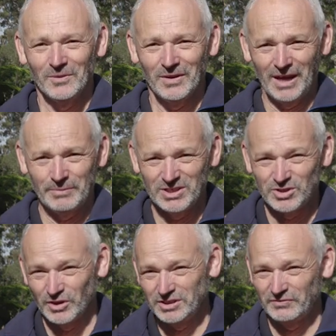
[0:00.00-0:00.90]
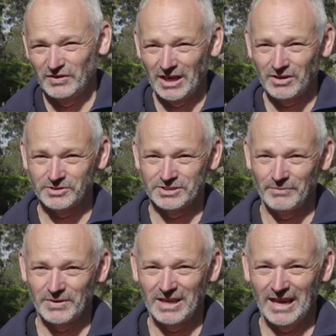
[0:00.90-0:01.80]
Well, I hope you enjoyed this video, got
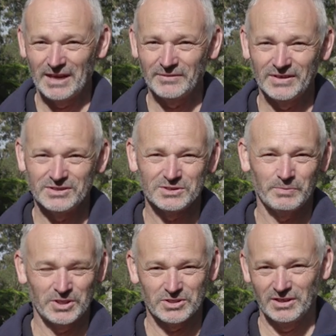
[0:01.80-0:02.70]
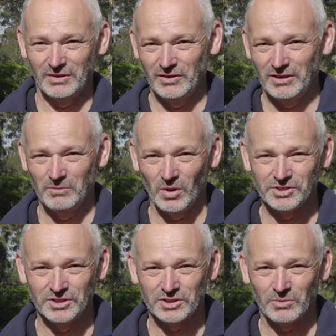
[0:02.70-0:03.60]
something out of it, especially if you're in my
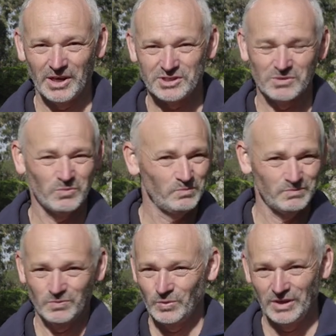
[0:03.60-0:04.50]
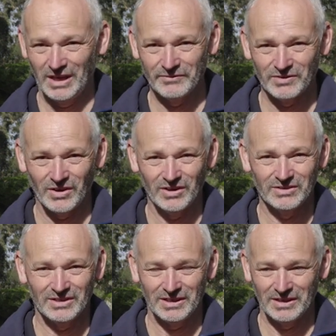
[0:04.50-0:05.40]
situation where you haven't got
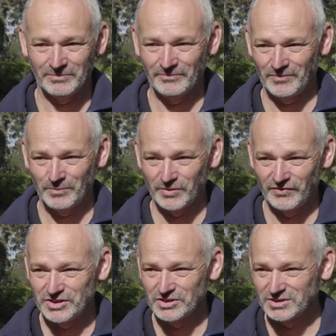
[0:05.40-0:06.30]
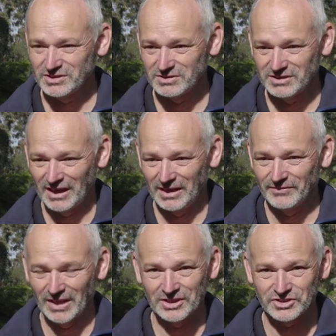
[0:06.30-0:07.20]
provisions to
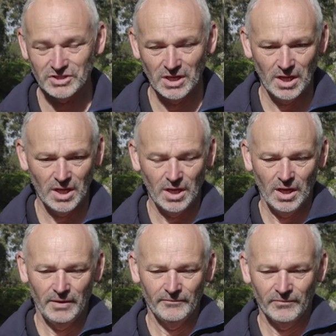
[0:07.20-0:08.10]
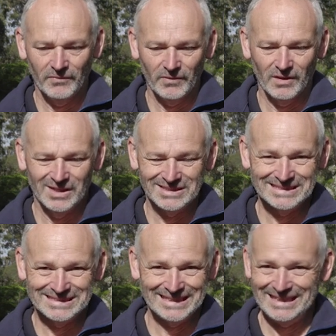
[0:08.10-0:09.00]
have LUTs.
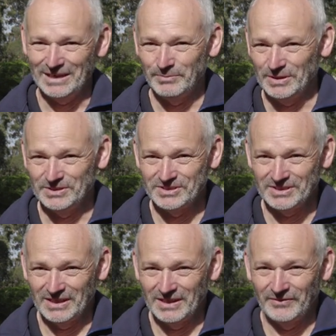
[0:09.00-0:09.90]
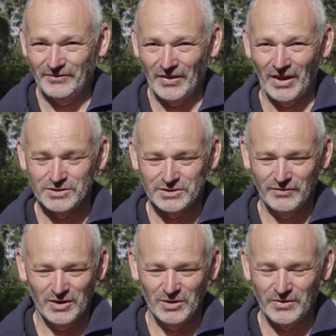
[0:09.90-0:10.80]
So yeah, but for those of
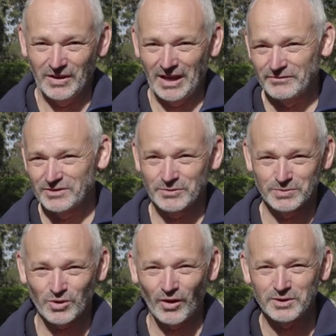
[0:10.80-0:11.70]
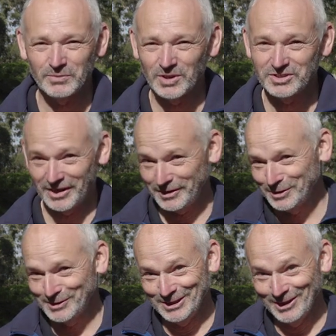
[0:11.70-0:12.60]
you that haven't subscribed to my channel,
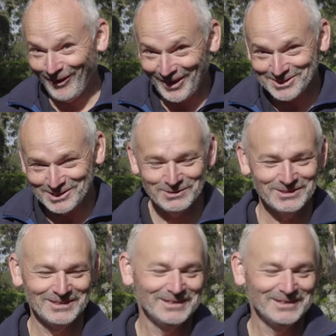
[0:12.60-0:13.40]
you'd like to,